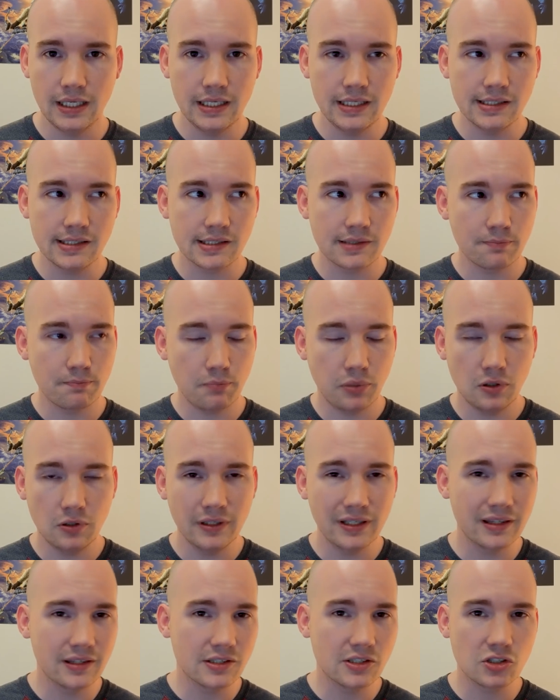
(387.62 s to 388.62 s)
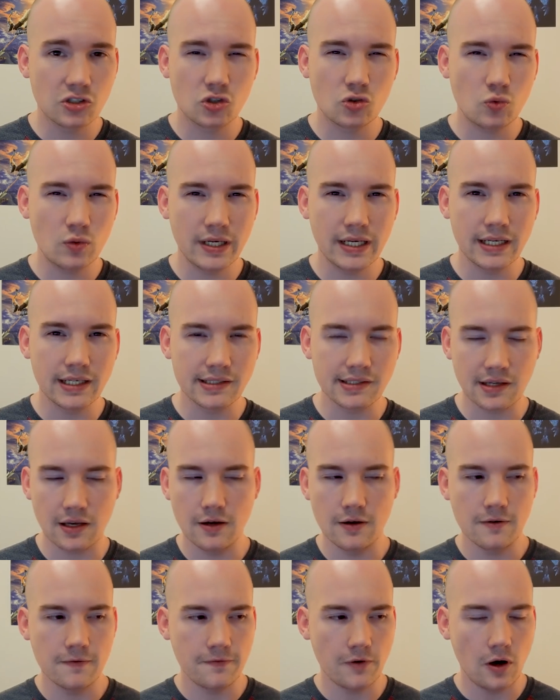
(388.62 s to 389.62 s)
He's pulling the strings
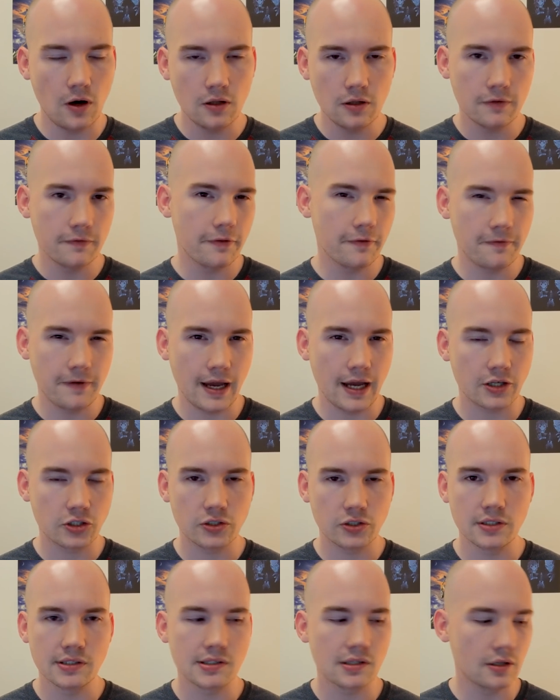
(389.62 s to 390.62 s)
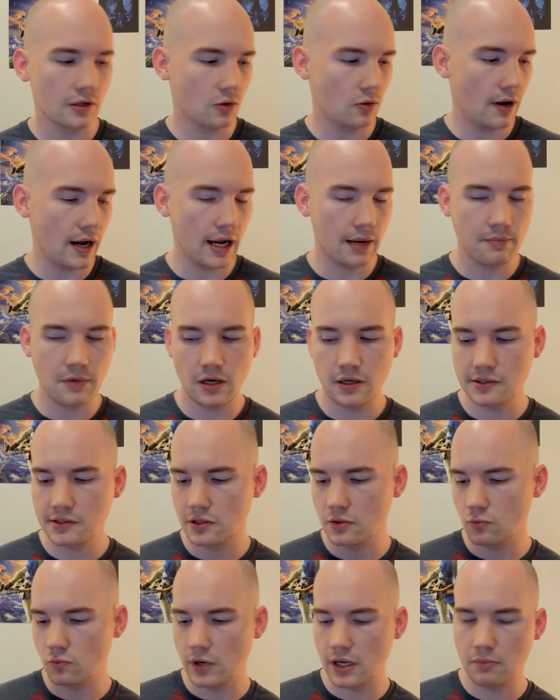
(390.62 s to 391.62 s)
of all of the factions, the
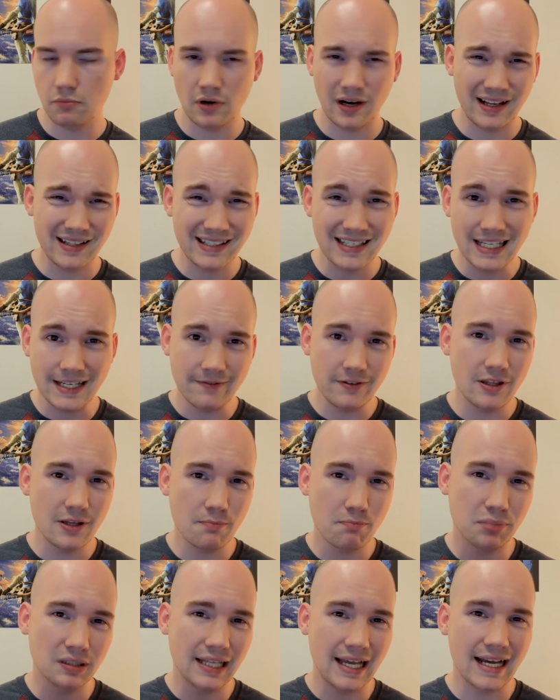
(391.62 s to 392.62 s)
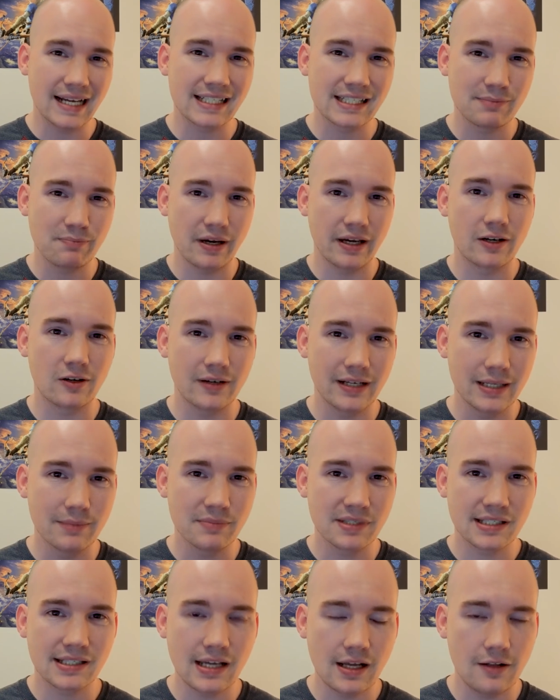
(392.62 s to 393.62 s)
Cragmaws, the Redbrands, even the Black Spider
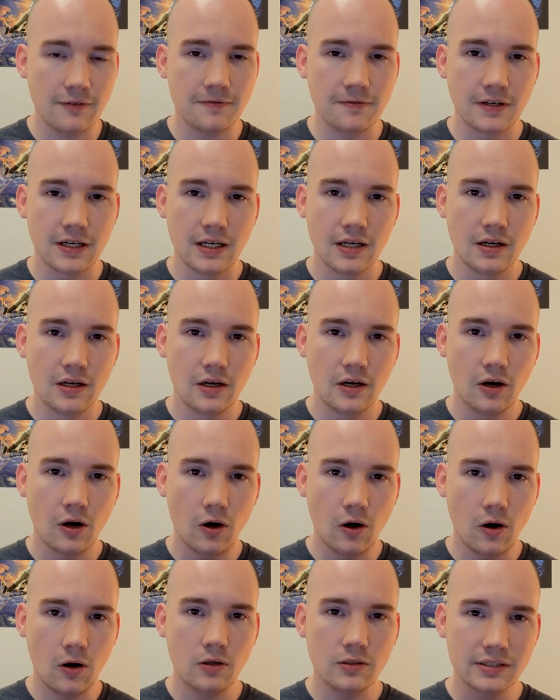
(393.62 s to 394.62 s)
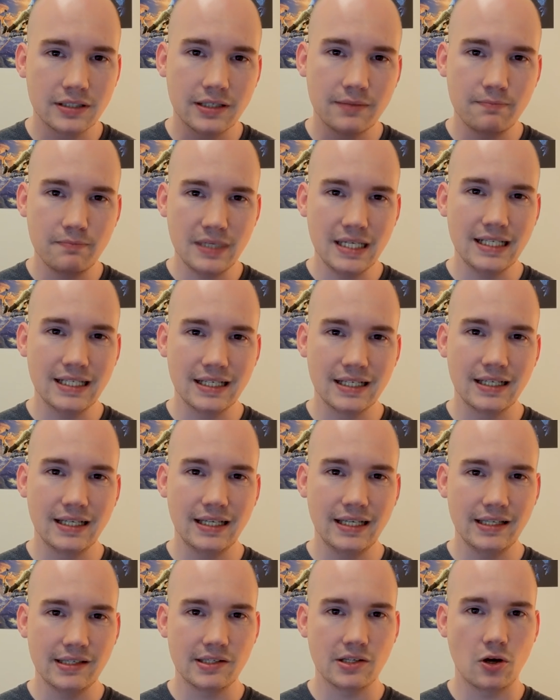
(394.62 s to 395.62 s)
himself, all to meet
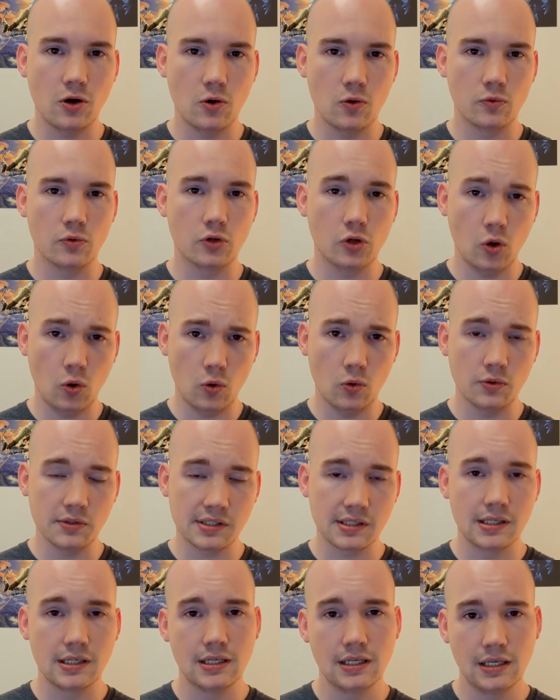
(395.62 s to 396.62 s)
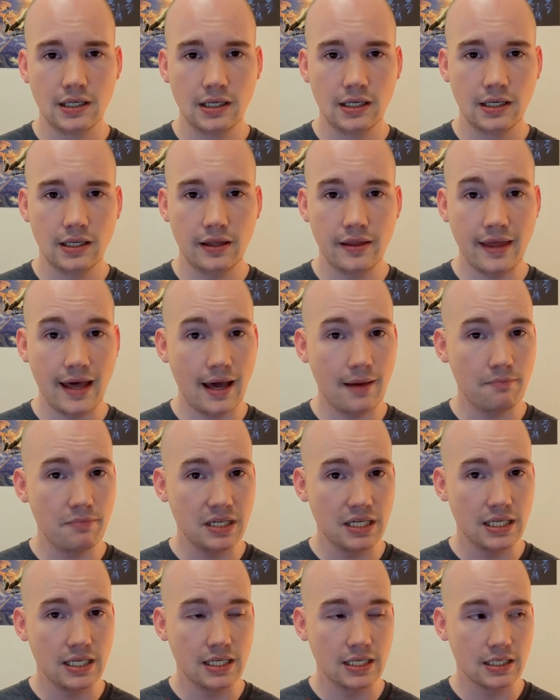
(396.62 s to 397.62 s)
his own goals.
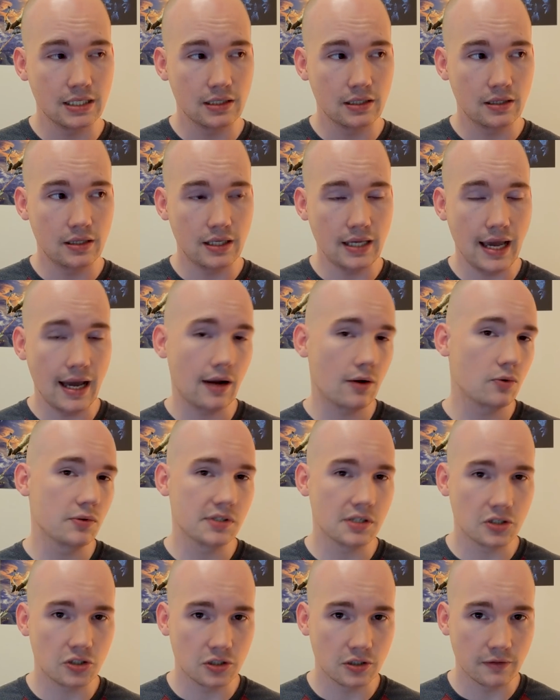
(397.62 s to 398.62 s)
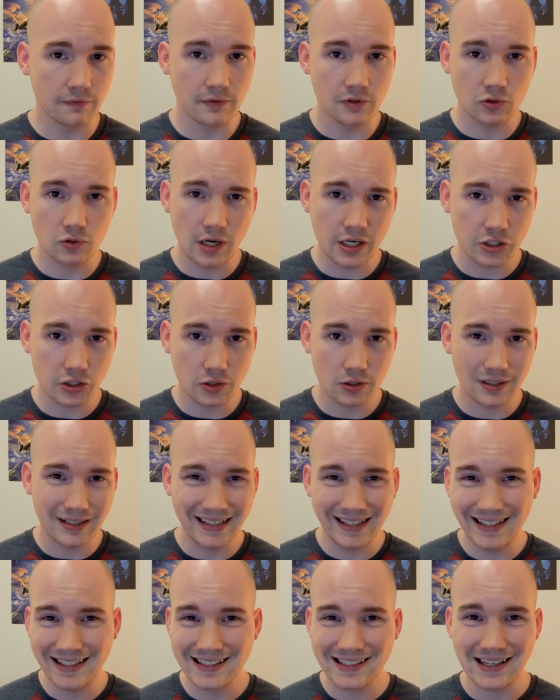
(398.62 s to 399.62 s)
That being the acquisition of the
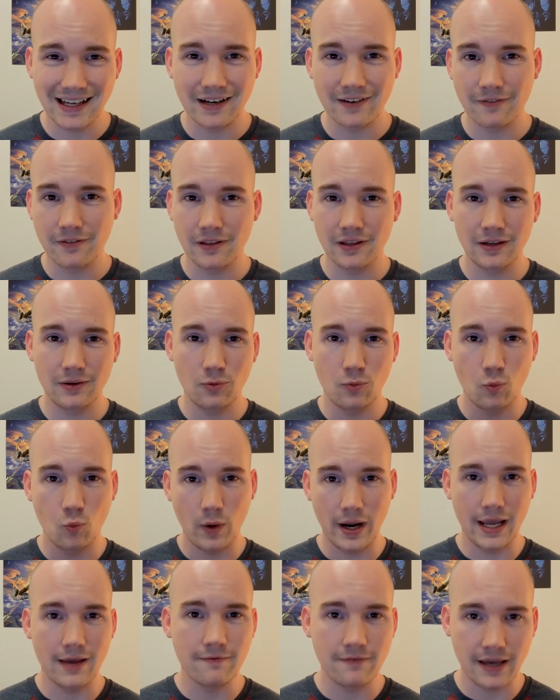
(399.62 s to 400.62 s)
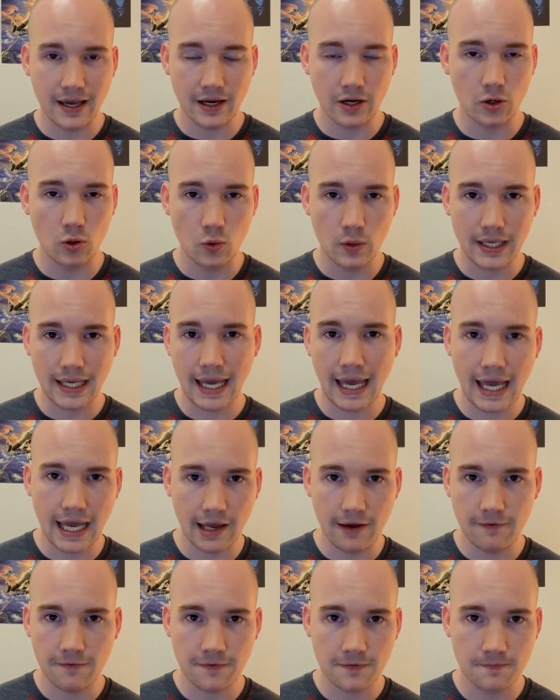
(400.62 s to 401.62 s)
treasure inside of the Wave Echo
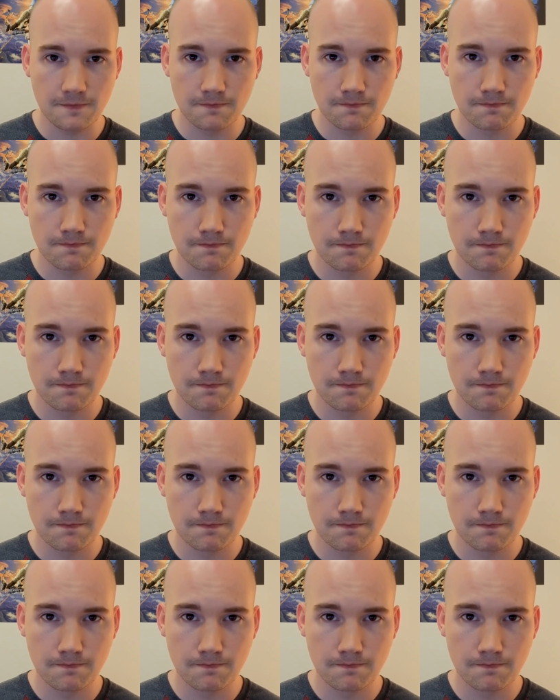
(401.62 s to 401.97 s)
Cave.